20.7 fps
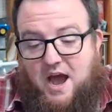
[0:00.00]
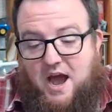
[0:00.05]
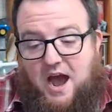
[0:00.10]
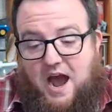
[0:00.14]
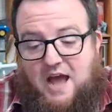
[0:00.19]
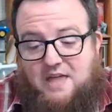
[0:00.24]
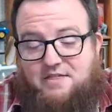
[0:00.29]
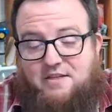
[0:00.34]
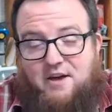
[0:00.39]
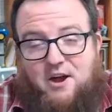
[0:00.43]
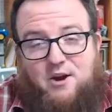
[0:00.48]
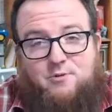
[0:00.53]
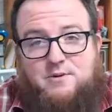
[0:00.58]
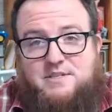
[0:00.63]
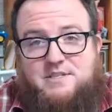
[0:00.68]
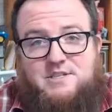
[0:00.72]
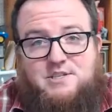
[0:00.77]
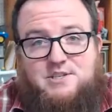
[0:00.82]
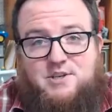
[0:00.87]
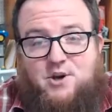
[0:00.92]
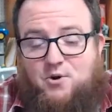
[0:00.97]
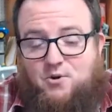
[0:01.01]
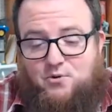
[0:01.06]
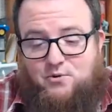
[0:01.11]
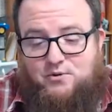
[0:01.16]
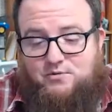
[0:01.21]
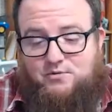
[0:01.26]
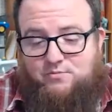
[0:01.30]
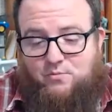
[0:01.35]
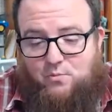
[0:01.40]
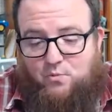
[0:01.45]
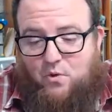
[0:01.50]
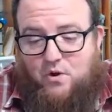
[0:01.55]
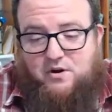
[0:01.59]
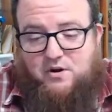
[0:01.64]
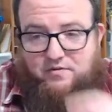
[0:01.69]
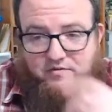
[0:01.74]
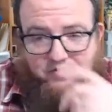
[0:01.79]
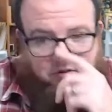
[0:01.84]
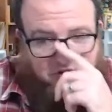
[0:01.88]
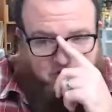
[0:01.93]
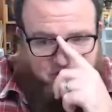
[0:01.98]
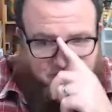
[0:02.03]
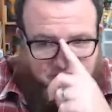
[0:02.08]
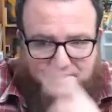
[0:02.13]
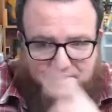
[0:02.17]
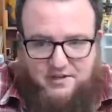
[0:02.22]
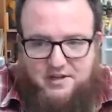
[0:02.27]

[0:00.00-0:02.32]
I thought it was so wonderful.